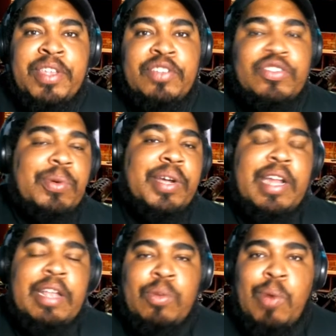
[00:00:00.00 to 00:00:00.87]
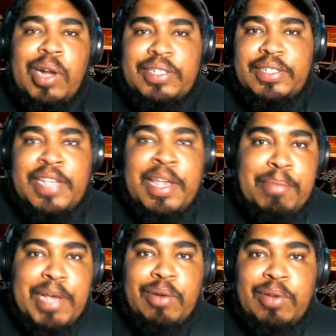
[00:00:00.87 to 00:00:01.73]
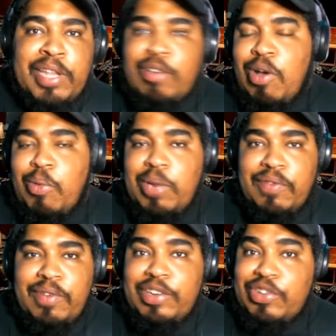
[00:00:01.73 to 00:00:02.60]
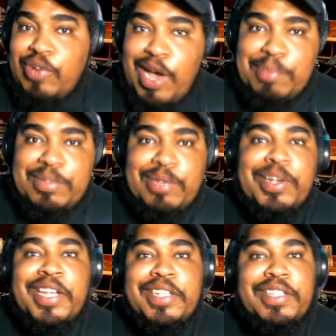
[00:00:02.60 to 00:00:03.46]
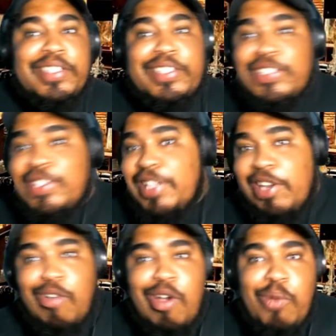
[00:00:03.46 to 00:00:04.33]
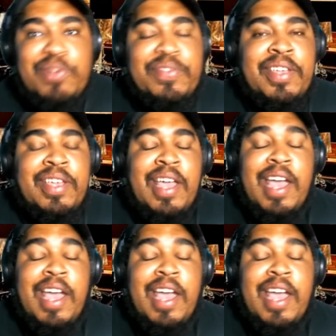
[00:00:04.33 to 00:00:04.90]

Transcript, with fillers: So we're gonna have to watch the Saint battle later on whenever it drops, and we're gonna get the decision later on with it.